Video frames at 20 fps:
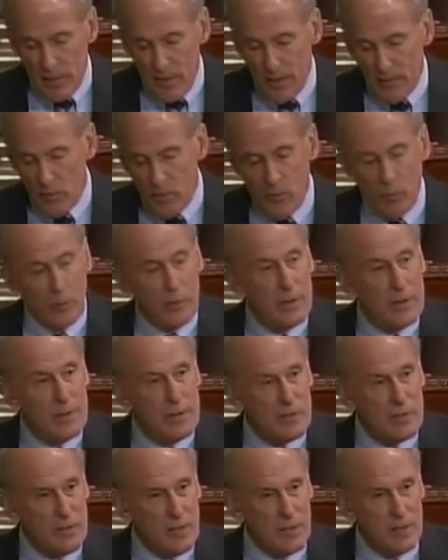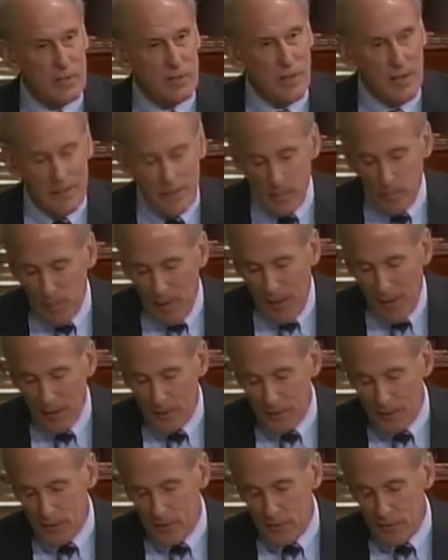that we will need to set aside the
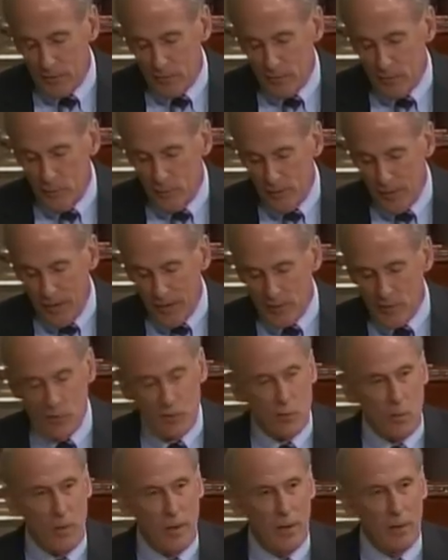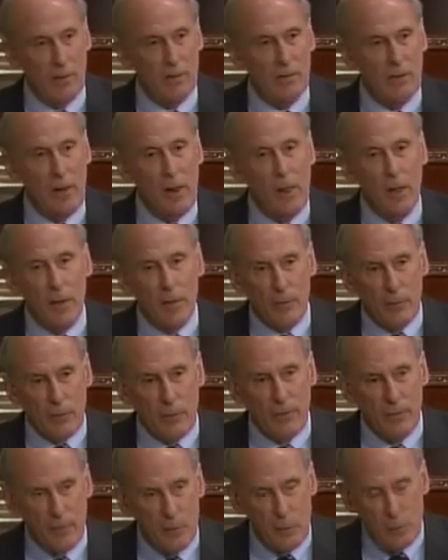politics of 2012 for
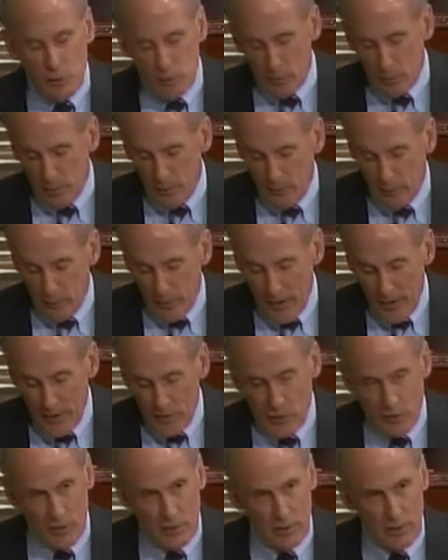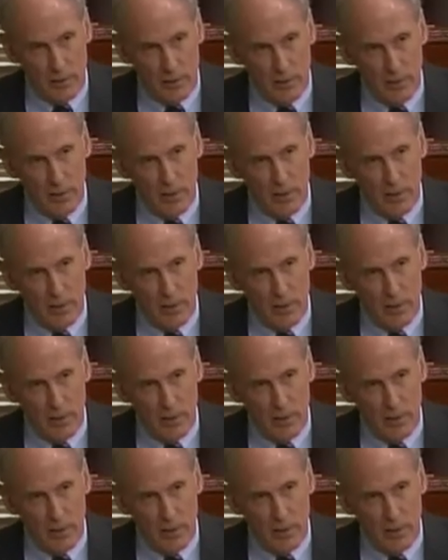the future of our nation.